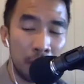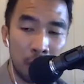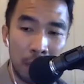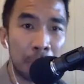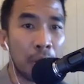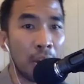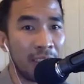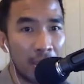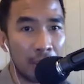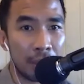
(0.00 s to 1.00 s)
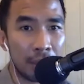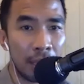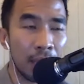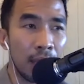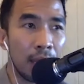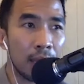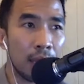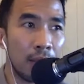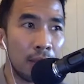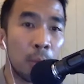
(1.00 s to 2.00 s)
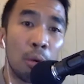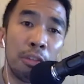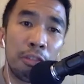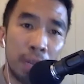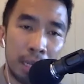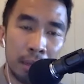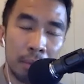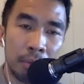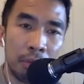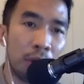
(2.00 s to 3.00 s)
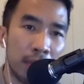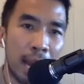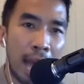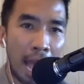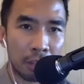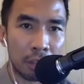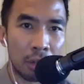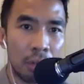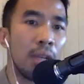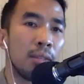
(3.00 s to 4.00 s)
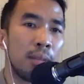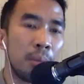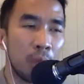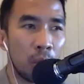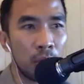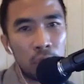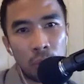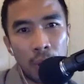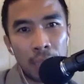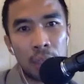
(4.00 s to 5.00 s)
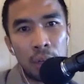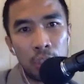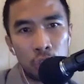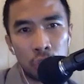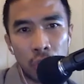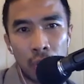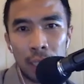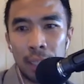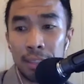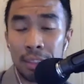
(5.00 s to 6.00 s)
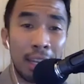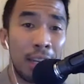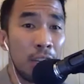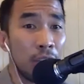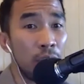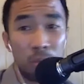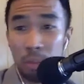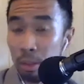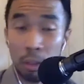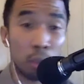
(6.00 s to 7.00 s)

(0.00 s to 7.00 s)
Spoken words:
improving everything, gives more freedom for that actor. Same thing with the director and shot list and the